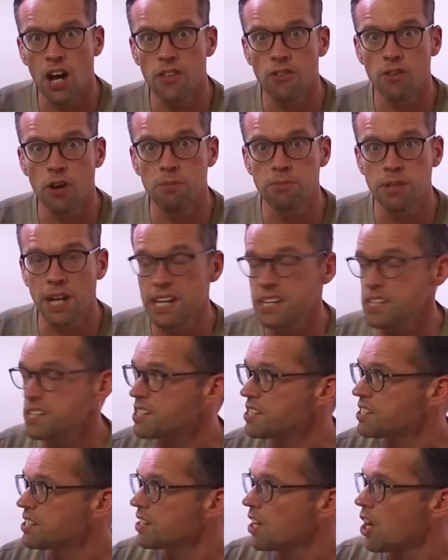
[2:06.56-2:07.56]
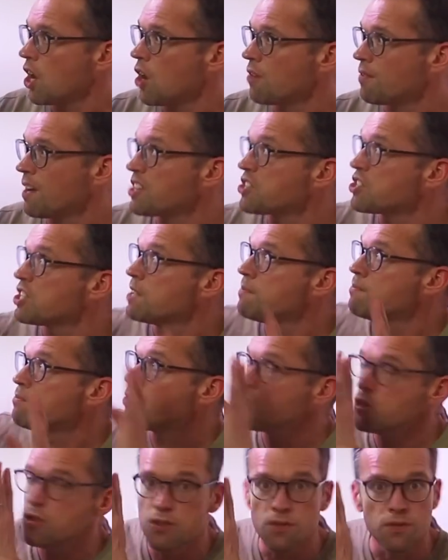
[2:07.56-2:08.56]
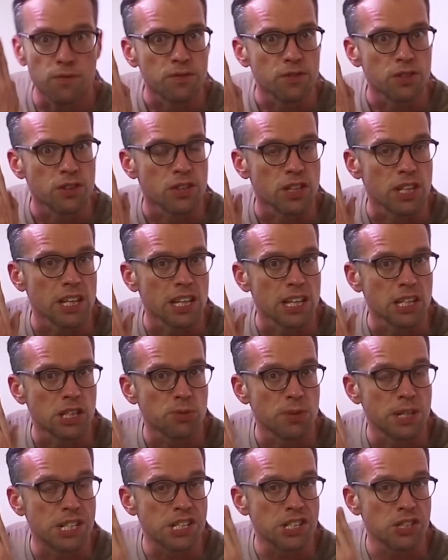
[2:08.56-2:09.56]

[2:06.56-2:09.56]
Other updates, I've actually moved the Twin